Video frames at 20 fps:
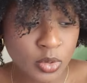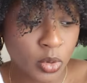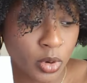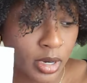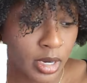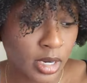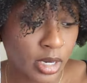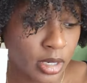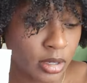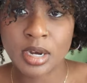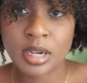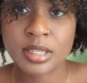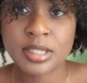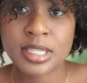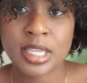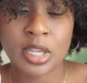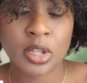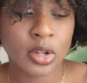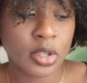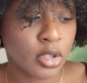on it and it's
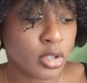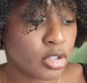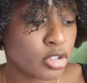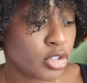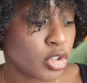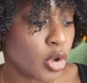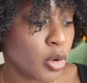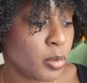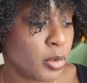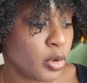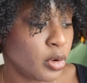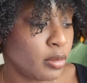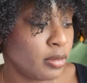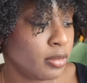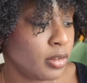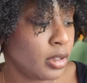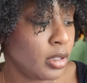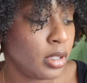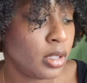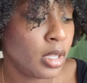healing so
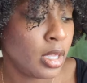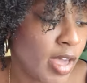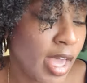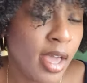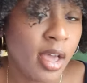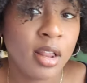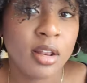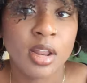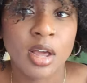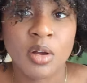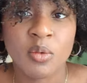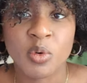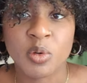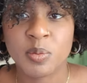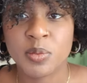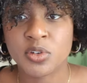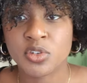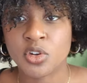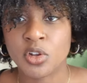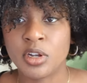beautifully. That along with
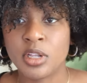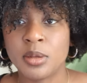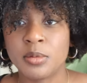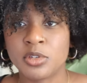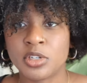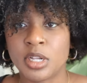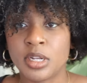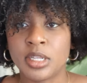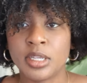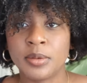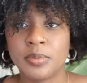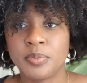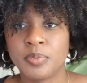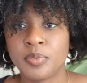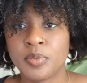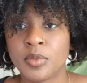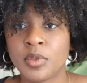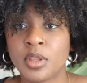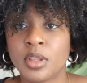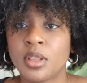petroleum jelly,
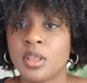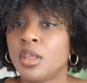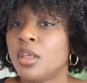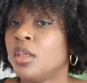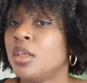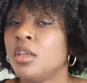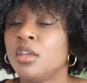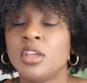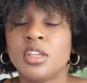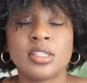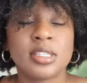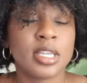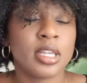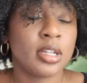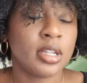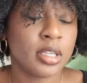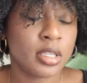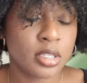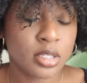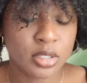it's
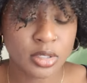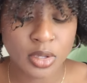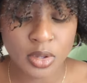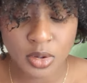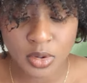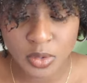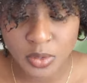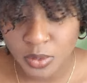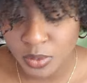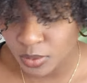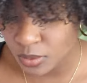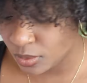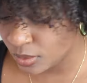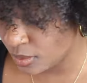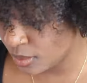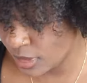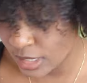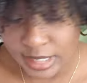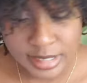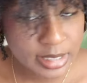healing so
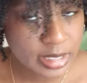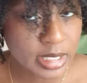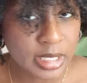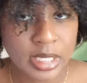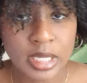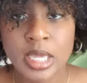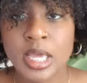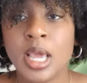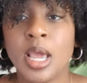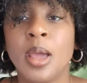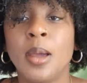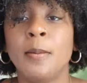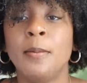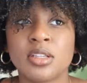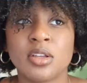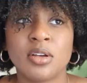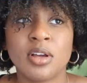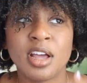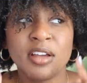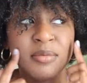nicely.
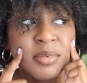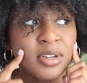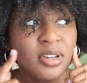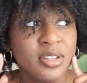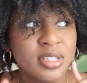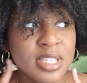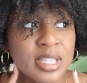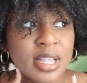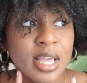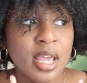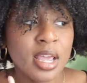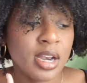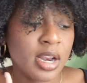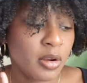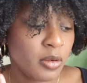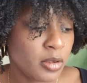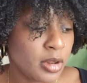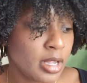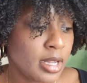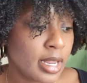So I've been using that and I
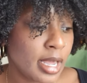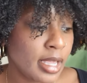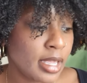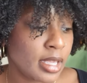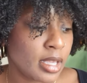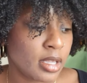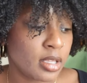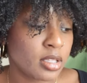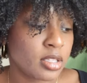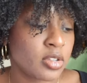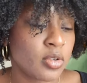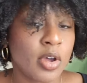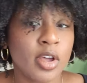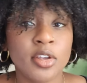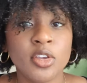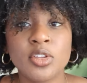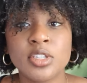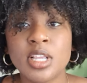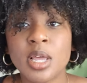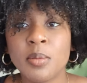really like it. So I'll
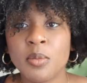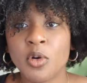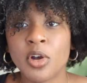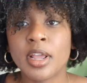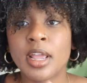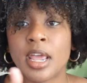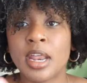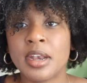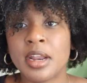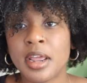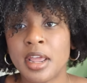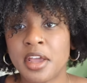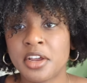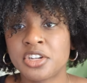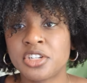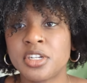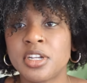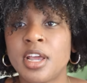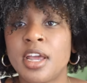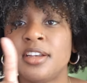use that morning and night.
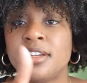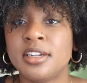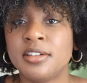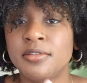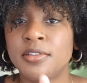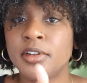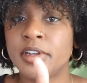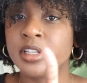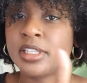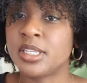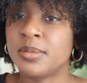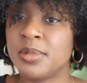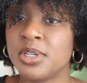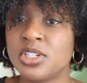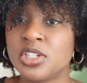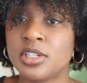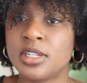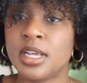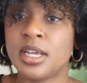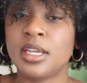Actually, I did forget to
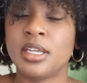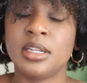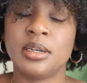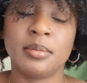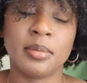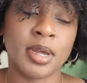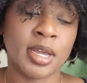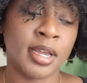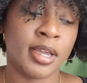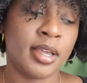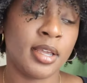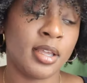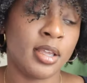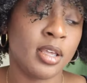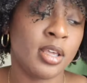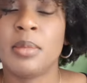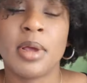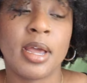mention that in my